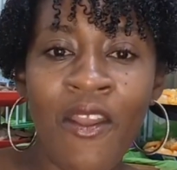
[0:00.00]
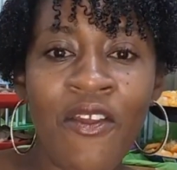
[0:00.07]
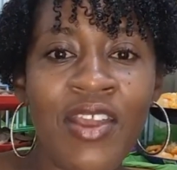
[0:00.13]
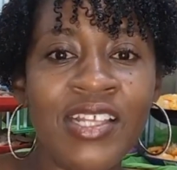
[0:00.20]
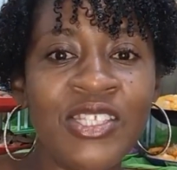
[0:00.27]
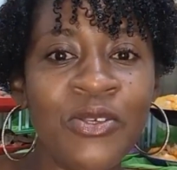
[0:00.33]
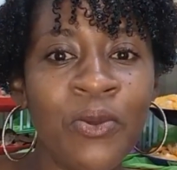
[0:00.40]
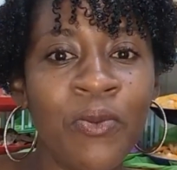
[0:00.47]

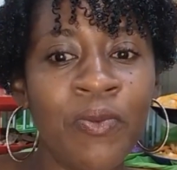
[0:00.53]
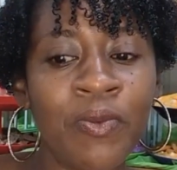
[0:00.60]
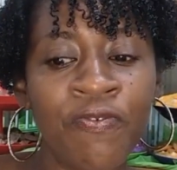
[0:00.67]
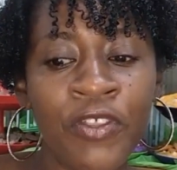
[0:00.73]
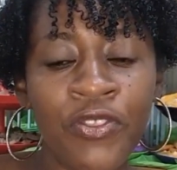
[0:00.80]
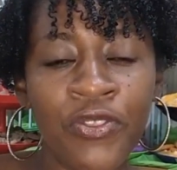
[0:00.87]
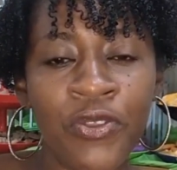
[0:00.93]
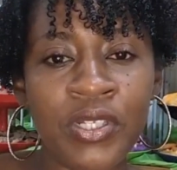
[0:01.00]
Right, so
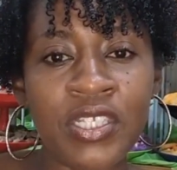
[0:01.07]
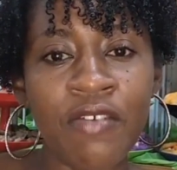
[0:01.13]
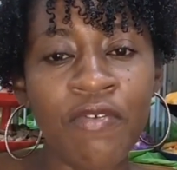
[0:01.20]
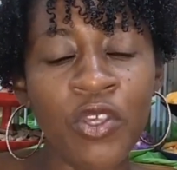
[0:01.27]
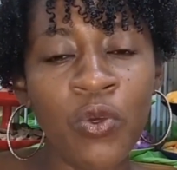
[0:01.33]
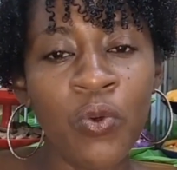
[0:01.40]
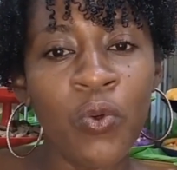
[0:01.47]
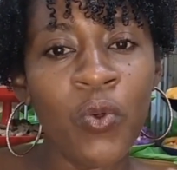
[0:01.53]
for those of
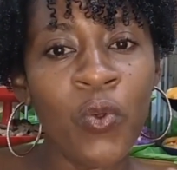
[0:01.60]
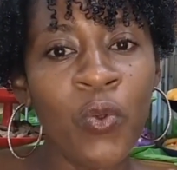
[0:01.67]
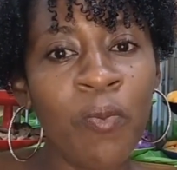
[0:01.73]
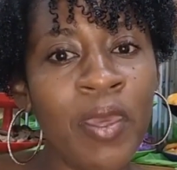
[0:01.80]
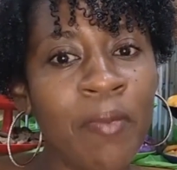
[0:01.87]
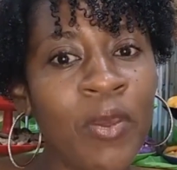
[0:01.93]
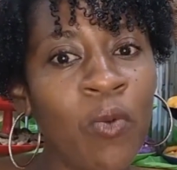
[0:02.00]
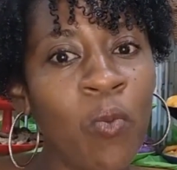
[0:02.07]
you who
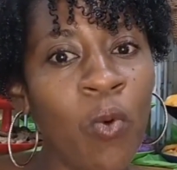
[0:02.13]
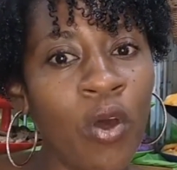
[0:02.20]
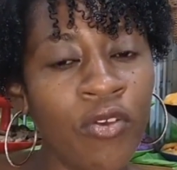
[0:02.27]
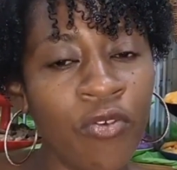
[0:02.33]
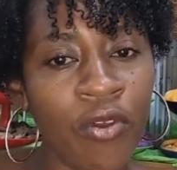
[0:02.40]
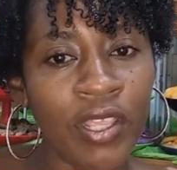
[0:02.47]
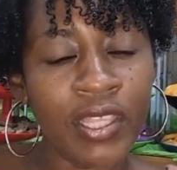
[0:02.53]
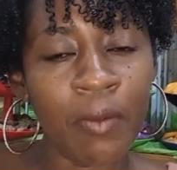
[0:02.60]
may be
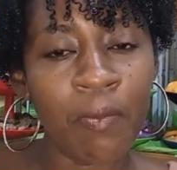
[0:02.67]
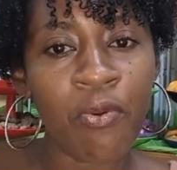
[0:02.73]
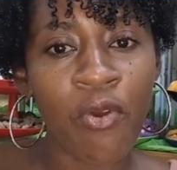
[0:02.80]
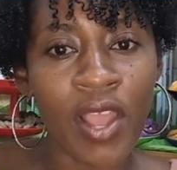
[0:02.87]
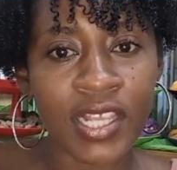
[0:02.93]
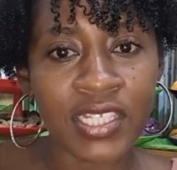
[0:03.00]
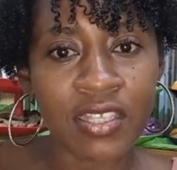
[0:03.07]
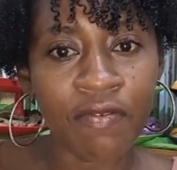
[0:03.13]
wondering the
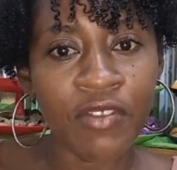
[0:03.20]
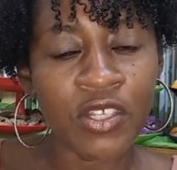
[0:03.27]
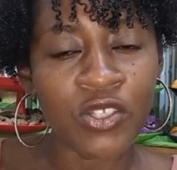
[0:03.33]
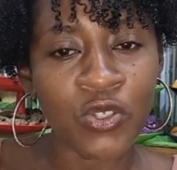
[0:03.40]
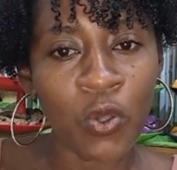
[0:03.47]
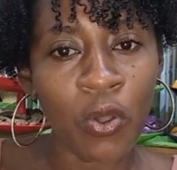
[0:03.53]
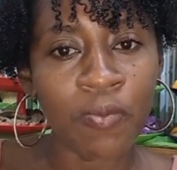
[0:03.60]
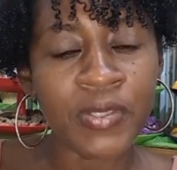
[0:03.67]
price of the
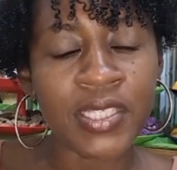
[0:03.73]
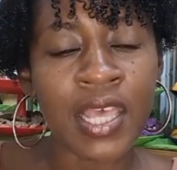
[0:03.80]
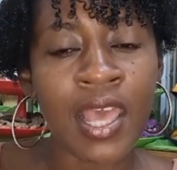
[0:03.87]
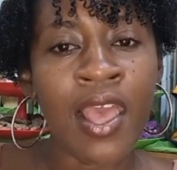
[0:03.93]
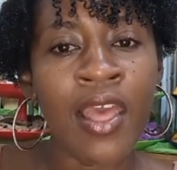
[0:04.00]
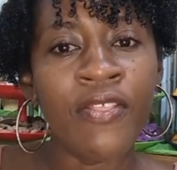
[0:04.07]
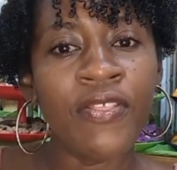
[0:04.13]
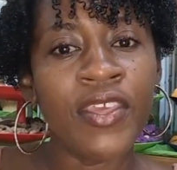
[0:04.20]
soaps,
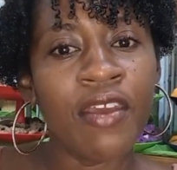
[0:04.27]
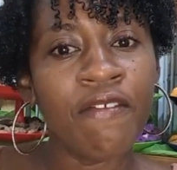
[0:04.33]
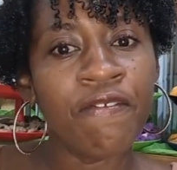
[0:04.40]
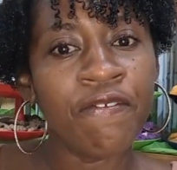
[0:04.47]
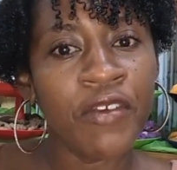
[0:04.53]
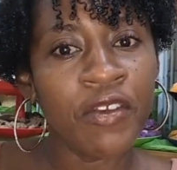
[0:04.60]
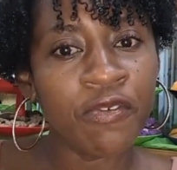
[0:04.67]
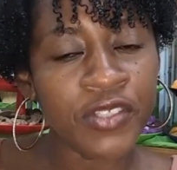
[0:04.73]
they are
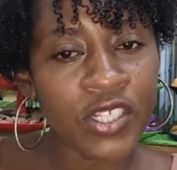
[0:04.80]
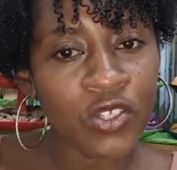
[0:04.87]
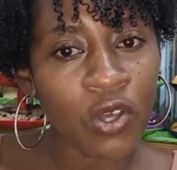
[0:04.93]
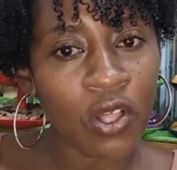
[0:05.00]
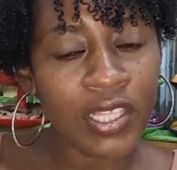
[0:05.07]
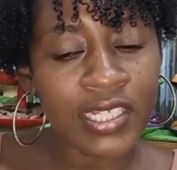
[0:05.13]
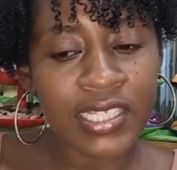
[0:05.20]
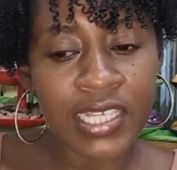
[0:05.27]

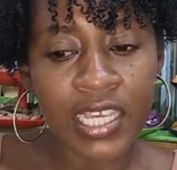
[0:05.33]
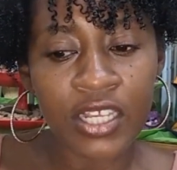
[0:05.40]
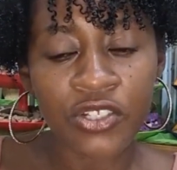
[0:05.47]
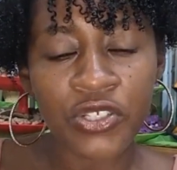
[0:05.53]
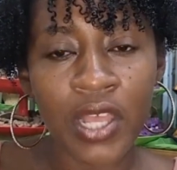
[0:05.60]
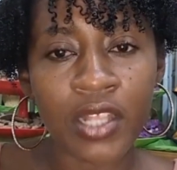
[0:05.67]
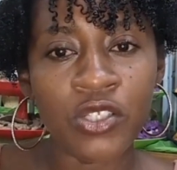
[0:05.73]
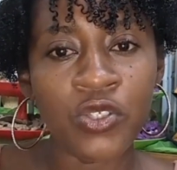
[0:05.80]
$50
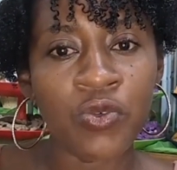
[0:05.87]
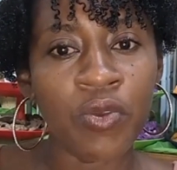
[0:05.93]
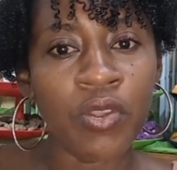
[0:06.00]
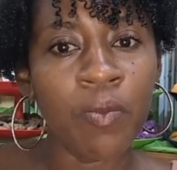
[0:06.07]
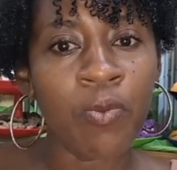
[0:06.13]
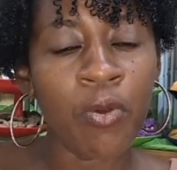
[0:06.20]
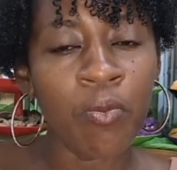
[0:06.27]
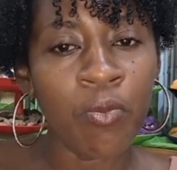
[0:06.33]
each, and during
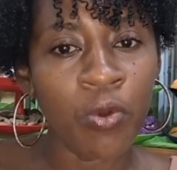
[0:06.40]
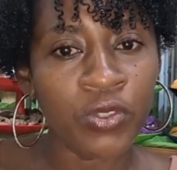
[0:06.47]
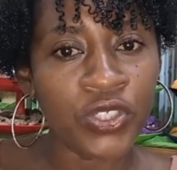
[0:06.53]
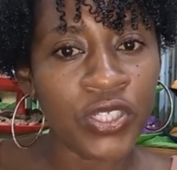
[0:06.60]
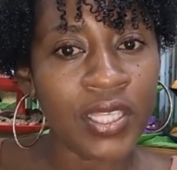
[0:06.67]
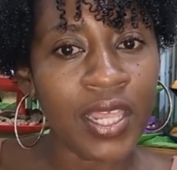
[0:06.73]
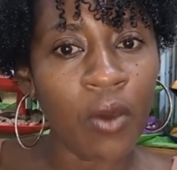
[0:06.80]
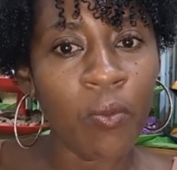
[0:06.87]
the
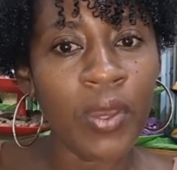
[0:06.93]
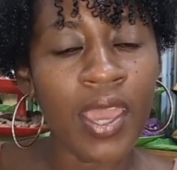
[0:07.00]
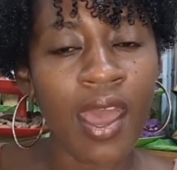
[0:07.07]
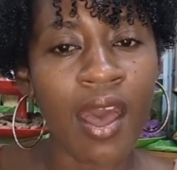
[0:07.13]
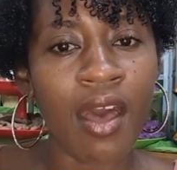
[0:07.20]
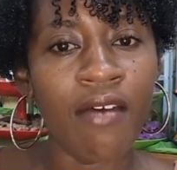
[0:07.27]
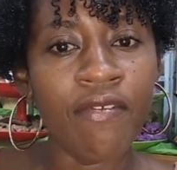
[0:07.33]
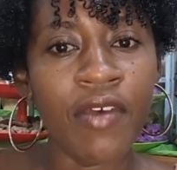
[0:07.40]
promotion that we
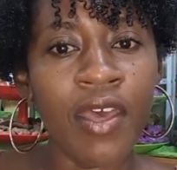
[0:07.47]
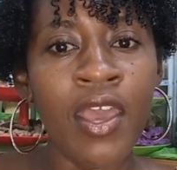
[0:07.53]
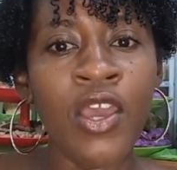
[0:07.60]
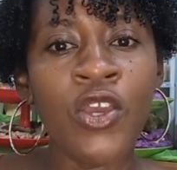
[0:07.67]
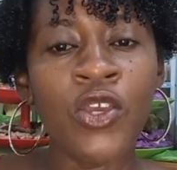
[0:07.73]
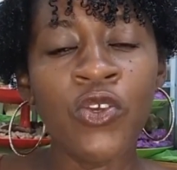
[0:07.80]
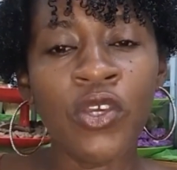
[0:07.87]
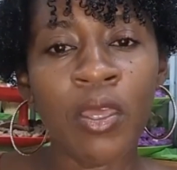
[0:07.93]
have,
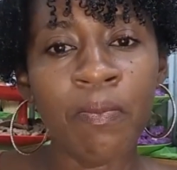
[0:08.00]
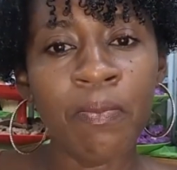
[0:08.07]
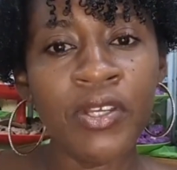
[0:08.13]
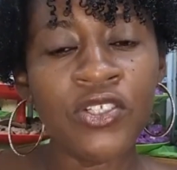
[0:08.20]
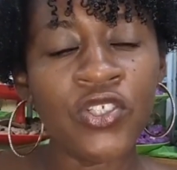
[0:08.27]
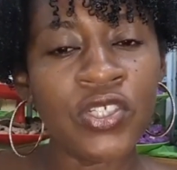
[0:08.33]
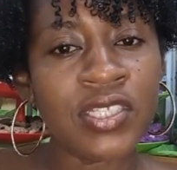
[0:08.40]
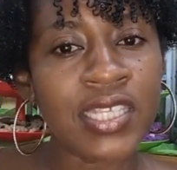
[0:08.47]
you can
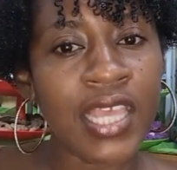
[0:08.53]
purchase